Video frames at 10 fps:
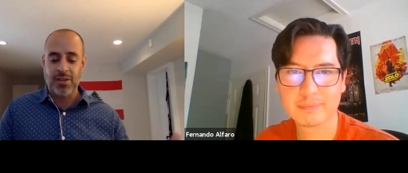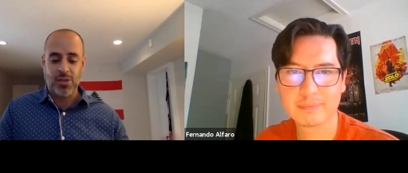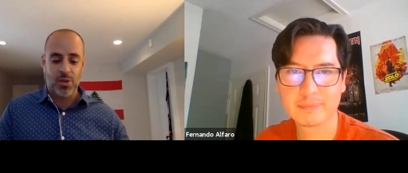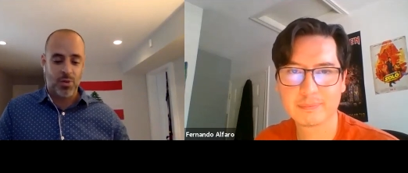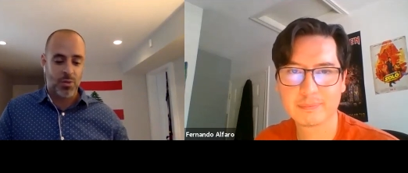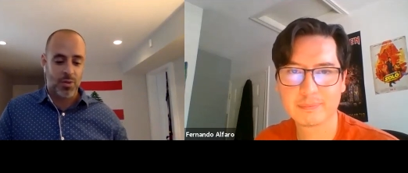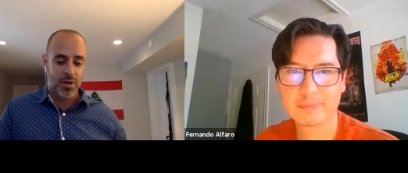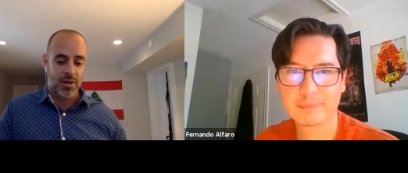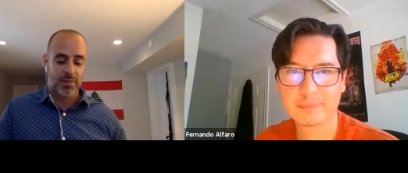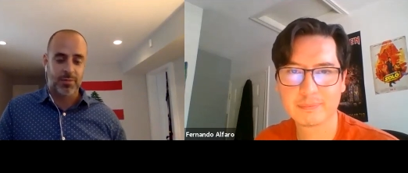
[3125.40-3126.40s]
Speaker 1: So,
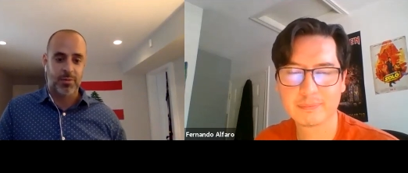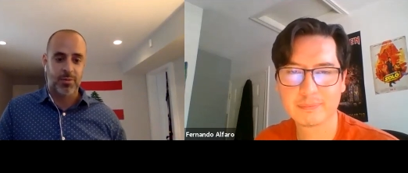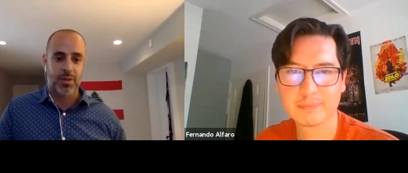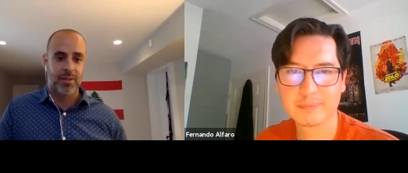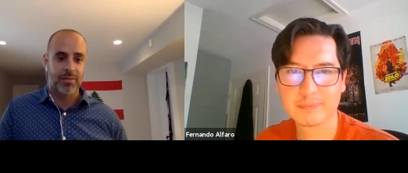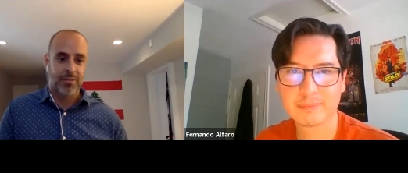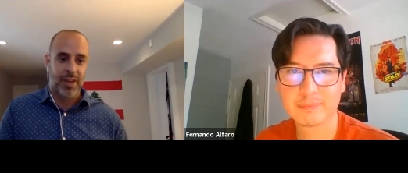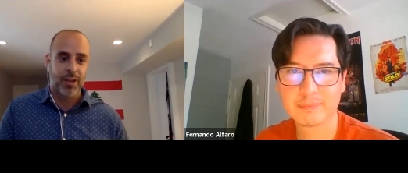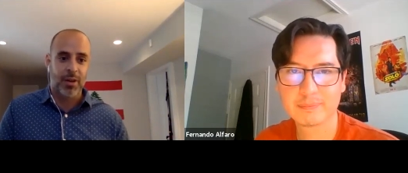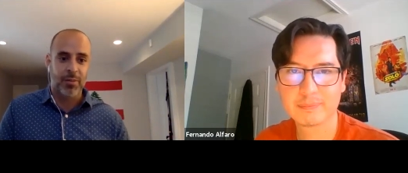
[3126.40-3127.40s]
um,
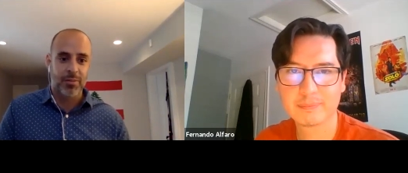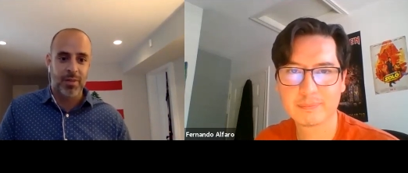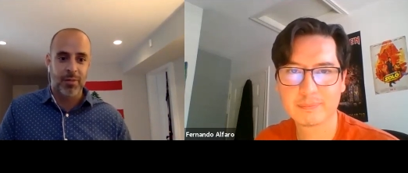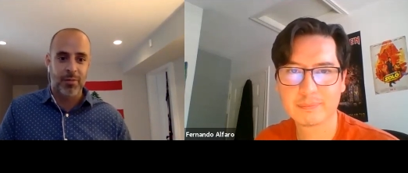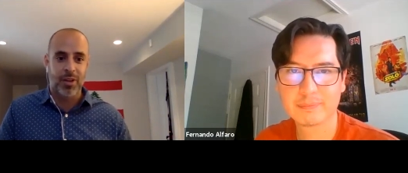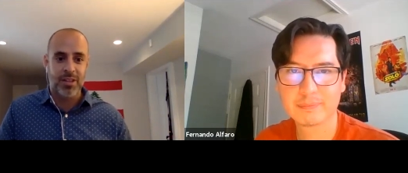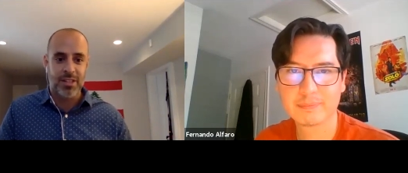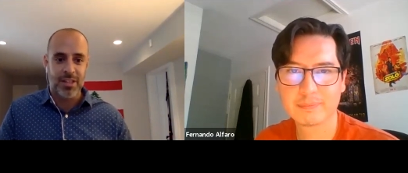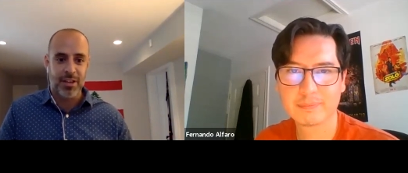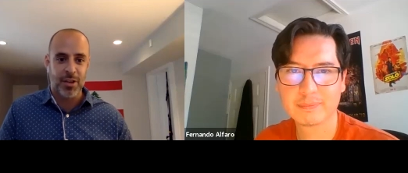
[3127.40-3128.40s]
Fernando, I'm, I'm
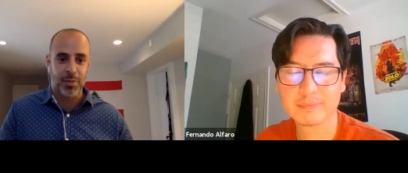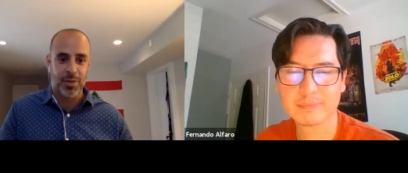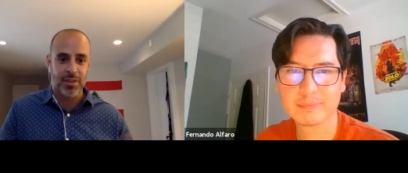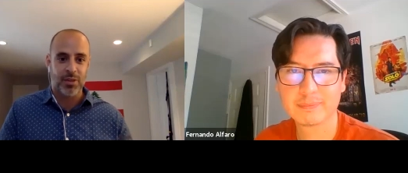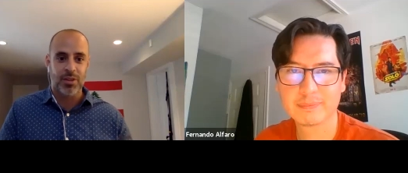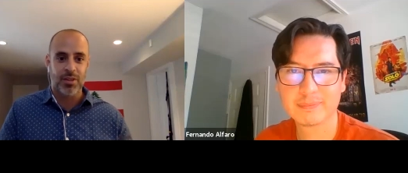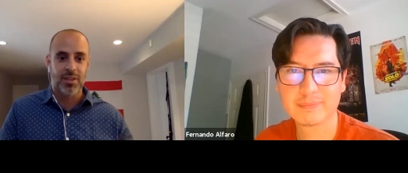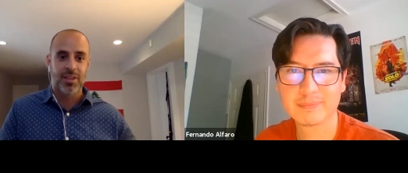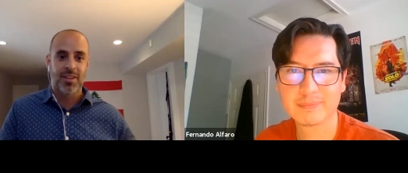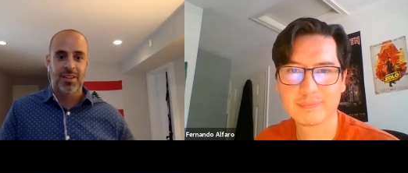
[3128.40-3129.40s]
volunteering you, but you're
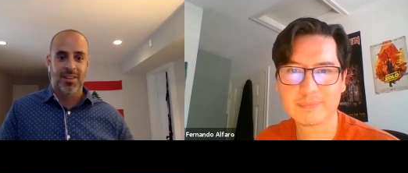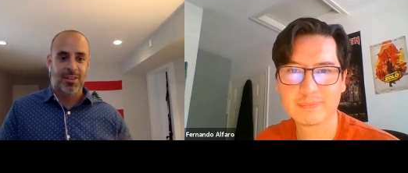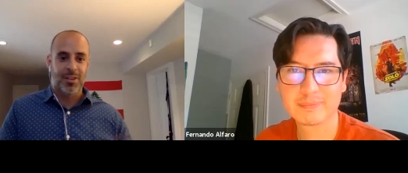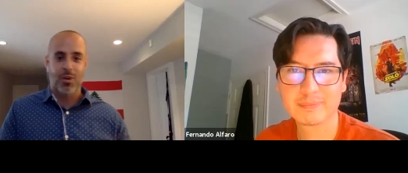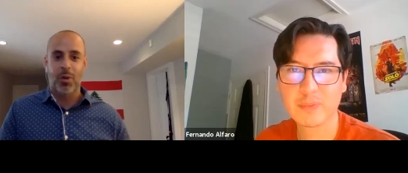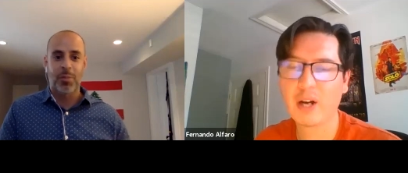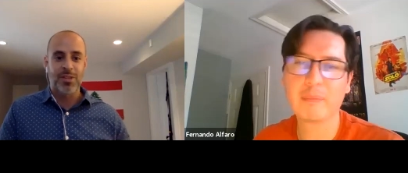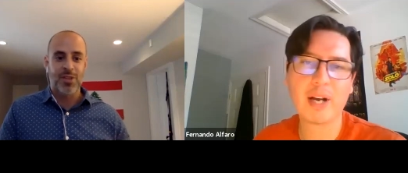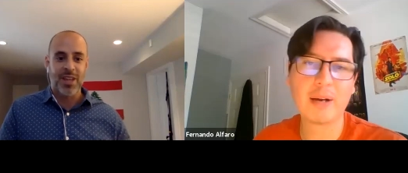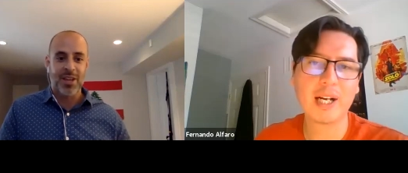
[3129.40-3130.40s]
you're open
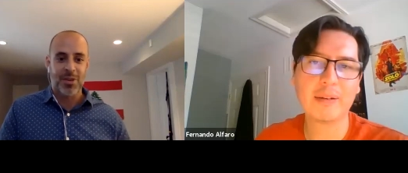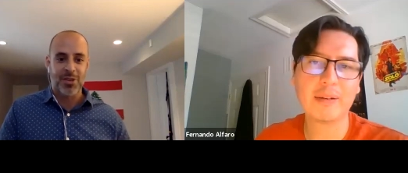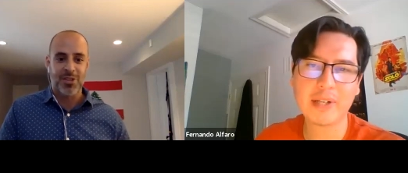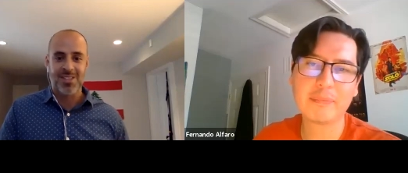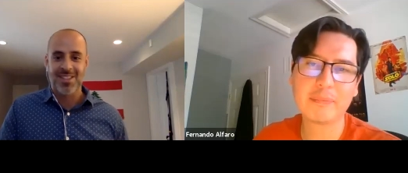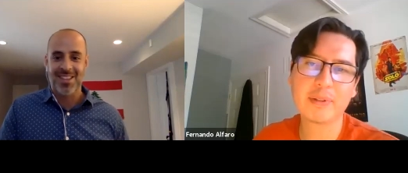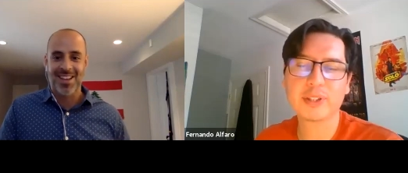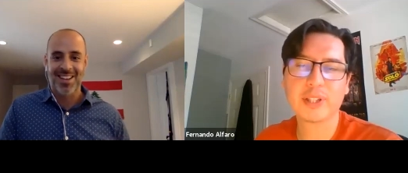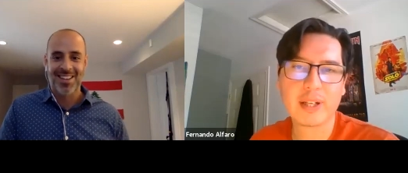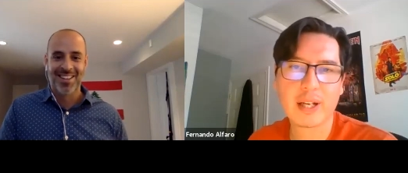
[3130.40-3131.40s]
no, to any I'm, questions. I'm happy yeah.
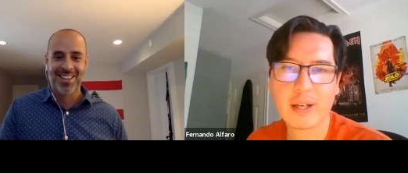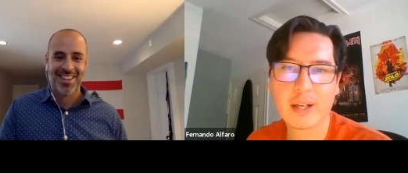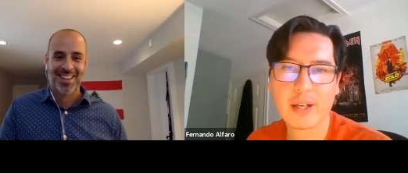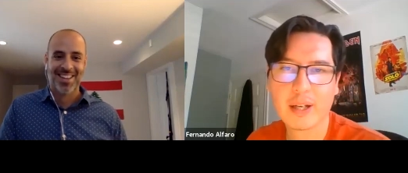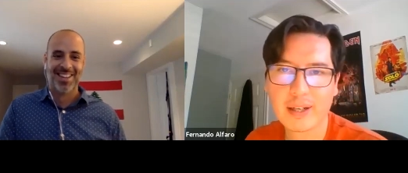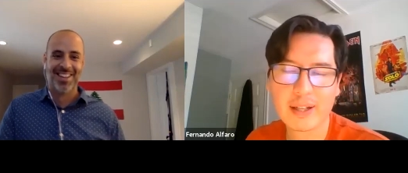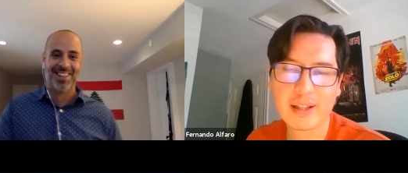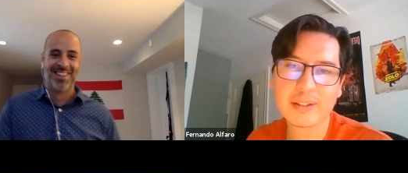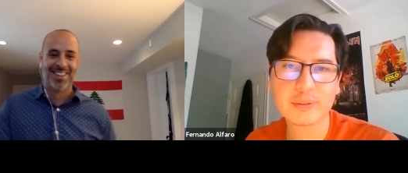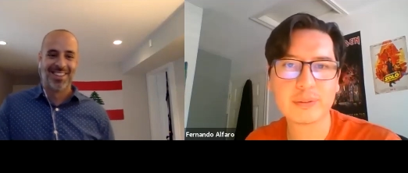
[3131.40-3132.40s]
to share.
Speaker 2: I, I, I,
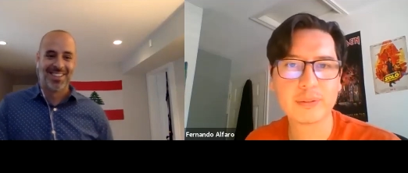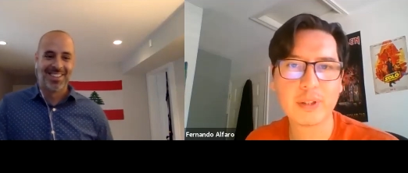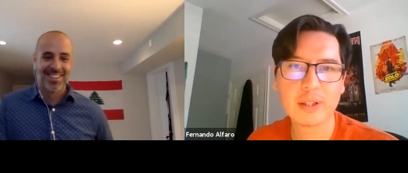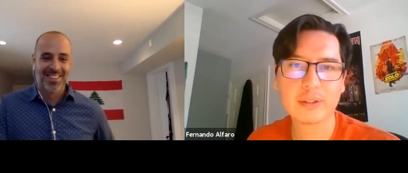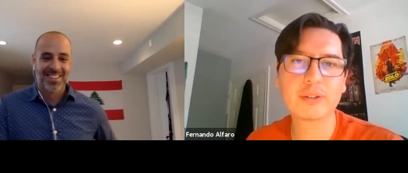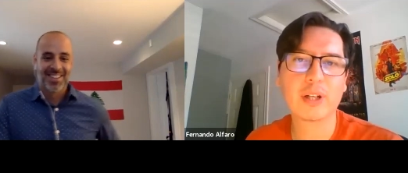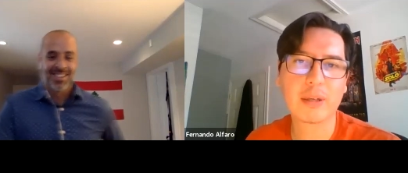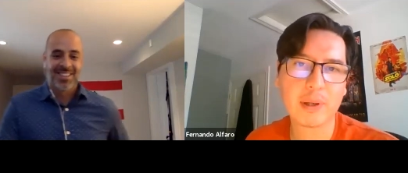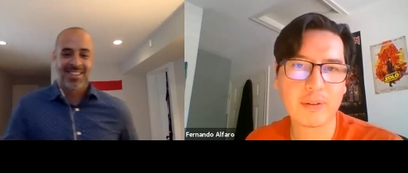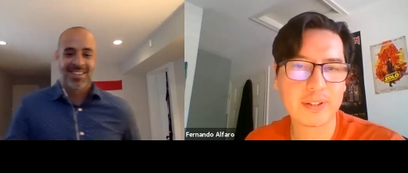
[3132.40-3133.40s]
like to to
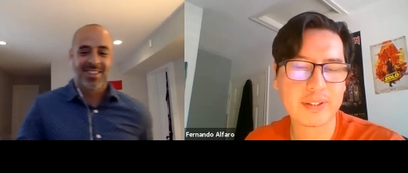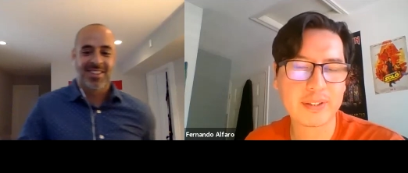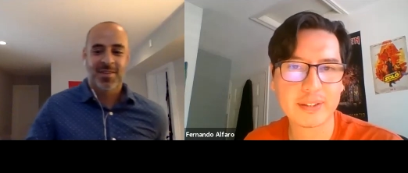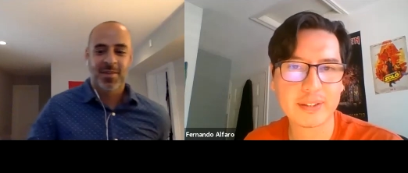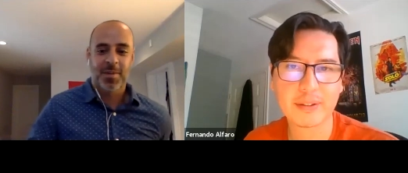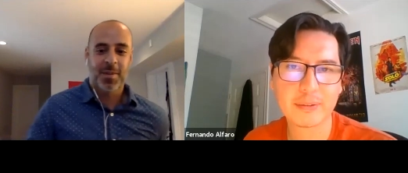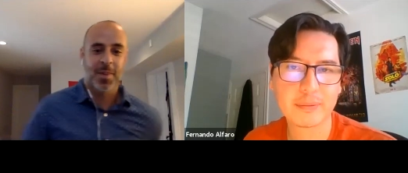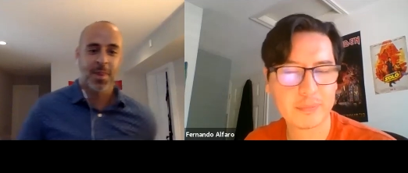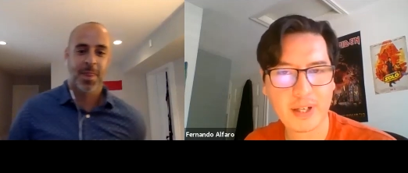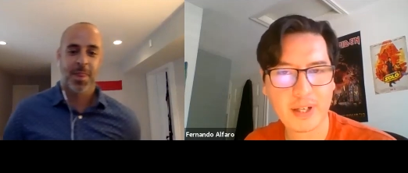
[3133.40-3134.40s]
talk about this thing,
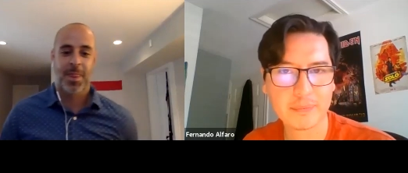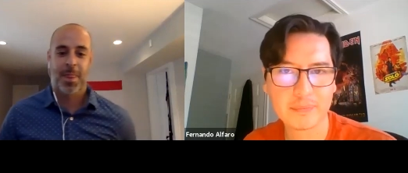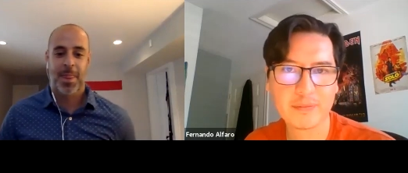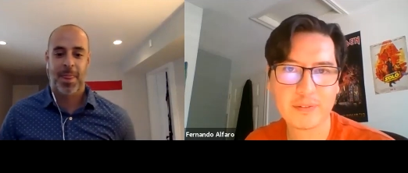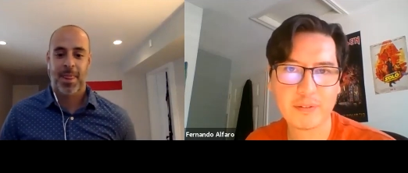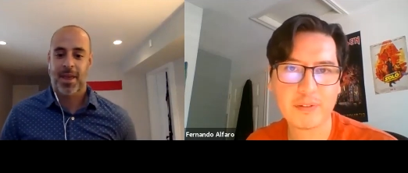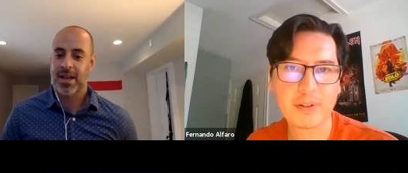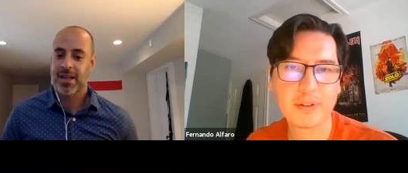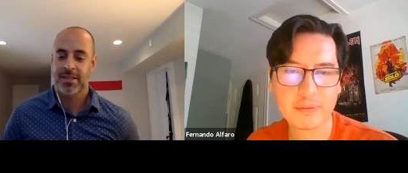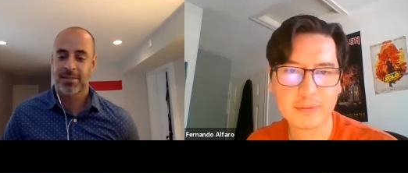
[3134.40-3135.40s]
So, yeah.
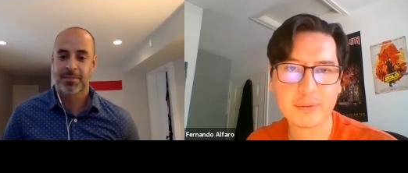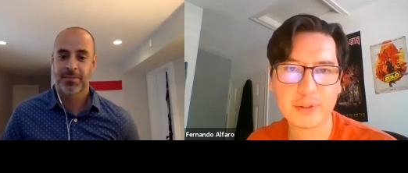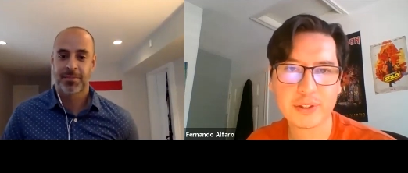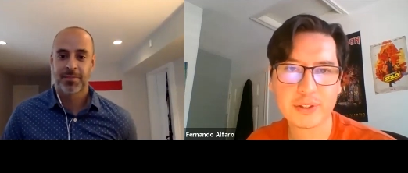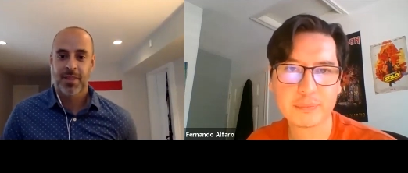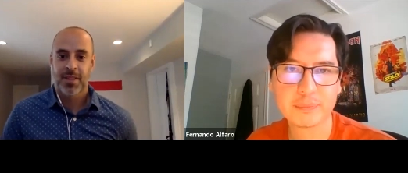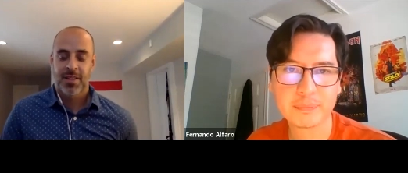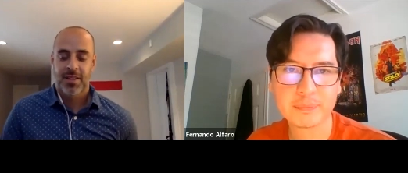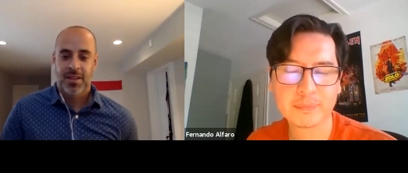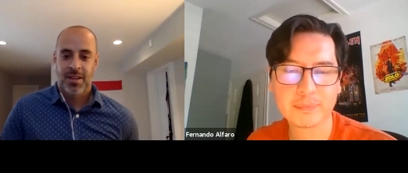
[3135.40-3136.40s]
Excellent.
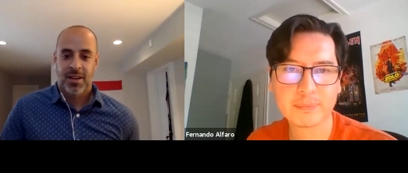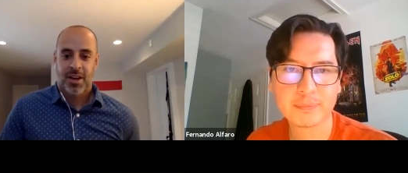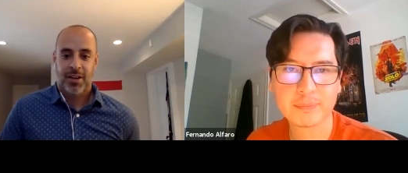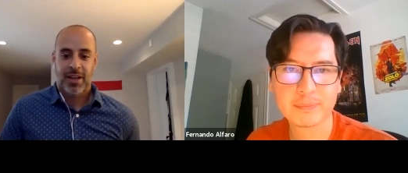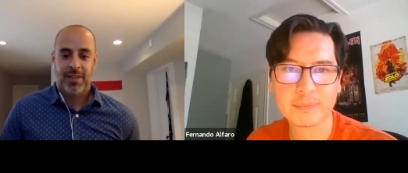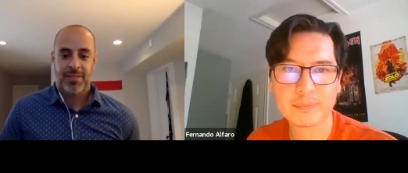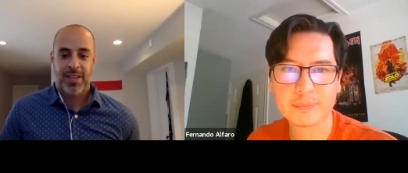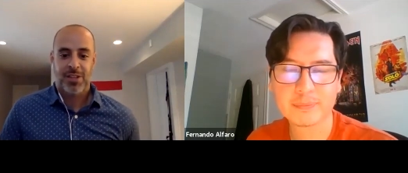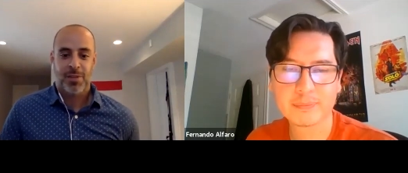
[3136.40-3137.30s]
Speaker 1: All right. Thank you so